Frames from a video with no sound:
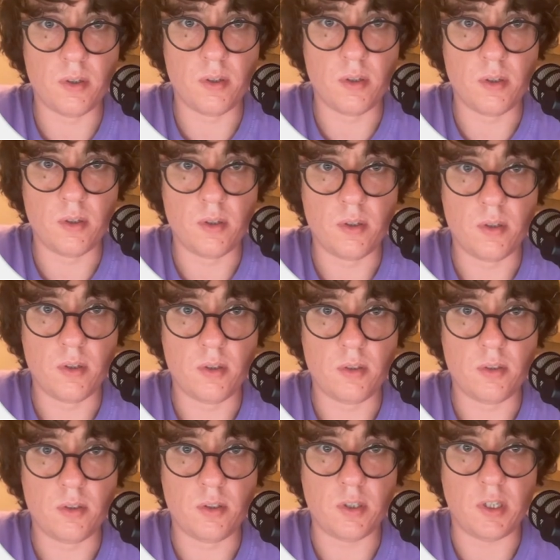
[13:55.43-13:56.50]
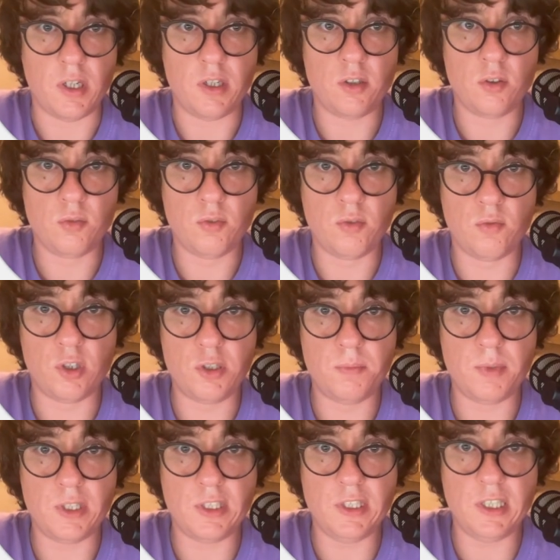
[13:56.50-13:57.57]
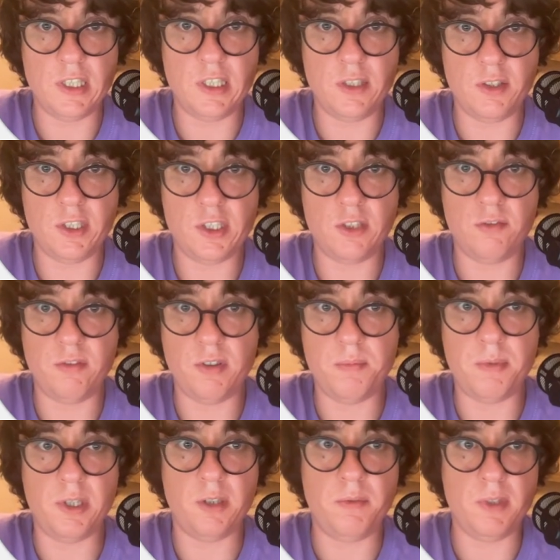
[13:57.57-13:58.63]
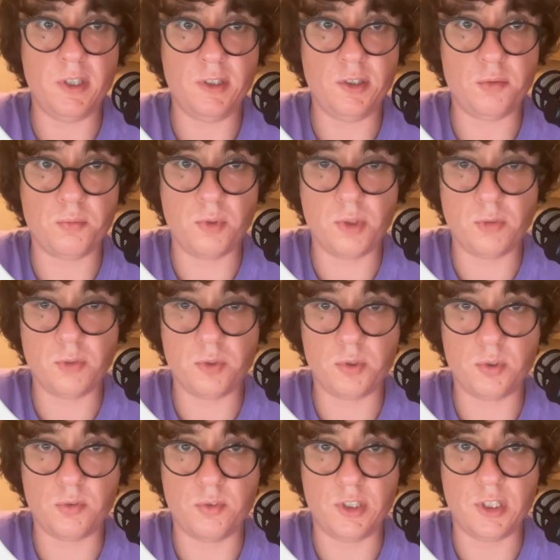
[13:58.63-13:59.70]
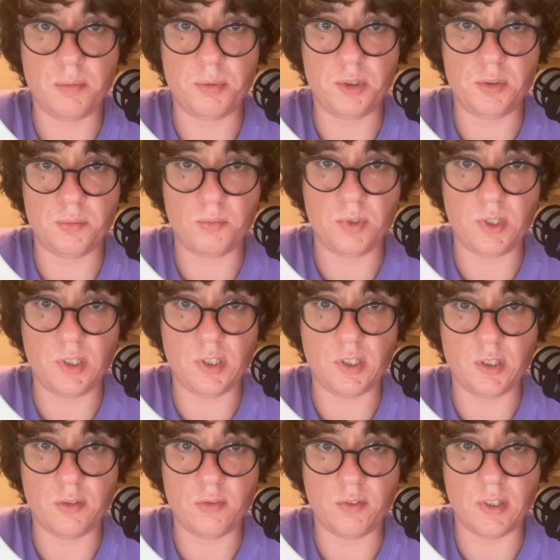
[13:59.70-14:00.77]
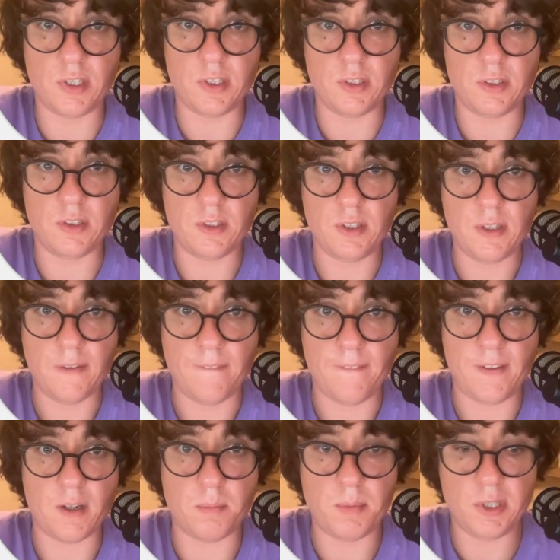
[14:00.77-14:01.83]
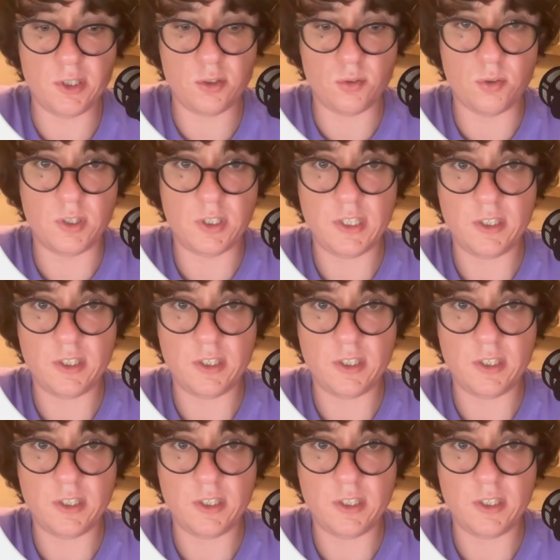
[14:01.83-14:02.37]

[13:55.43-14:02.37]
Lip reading: so we're logging these two variables separately to see what's in them and why they're undefined. So base